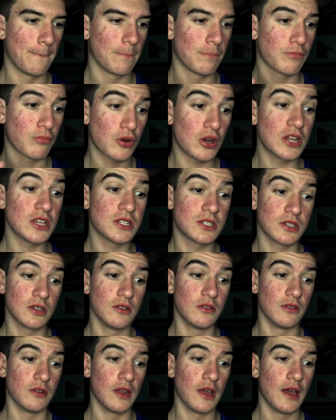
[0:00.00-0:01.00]
Pretty
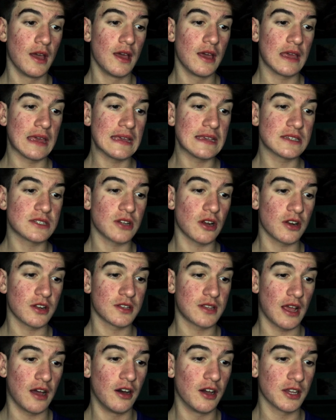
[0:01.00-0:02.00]
soon, he started
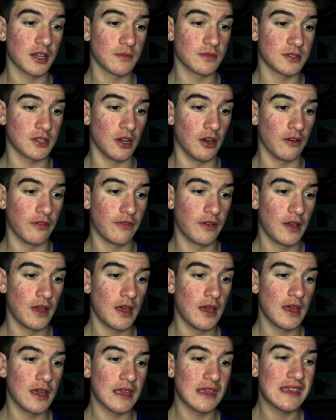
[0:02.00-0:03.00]
telling himself
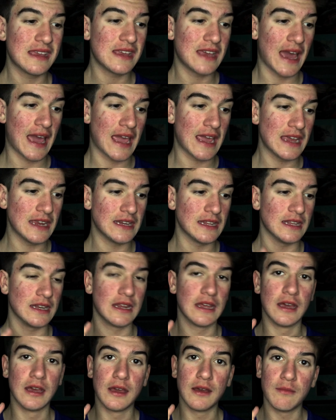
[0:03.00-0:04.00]
he
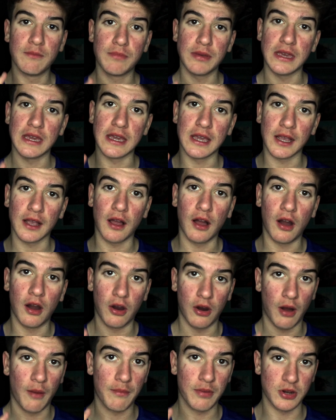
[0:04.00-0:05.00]
hated being a
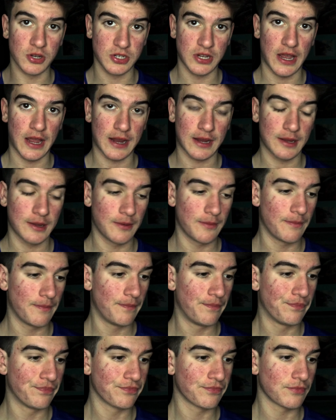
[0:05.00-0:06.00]
lumberjack.
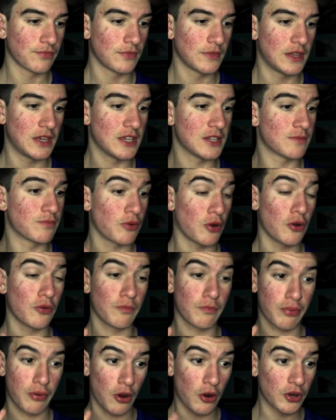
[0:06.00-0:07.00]
His pro
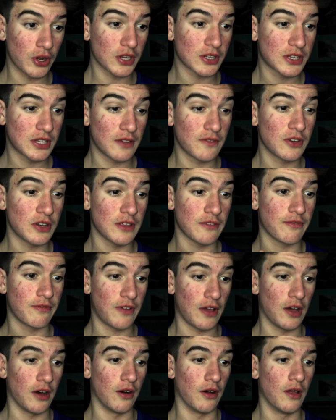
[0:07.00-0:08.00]
productivity
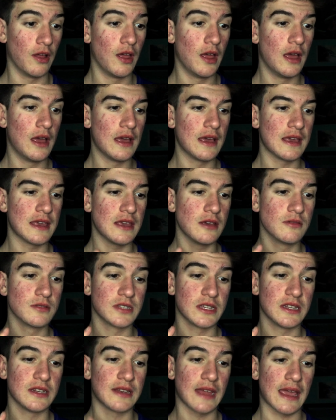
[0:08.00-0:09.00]
fell. He was
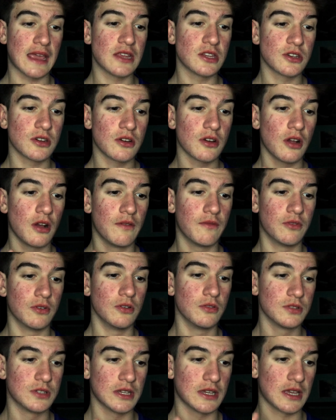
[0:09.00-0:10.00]
in danger of
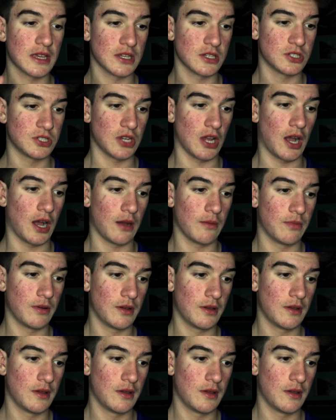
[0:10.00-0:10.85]
losing his job.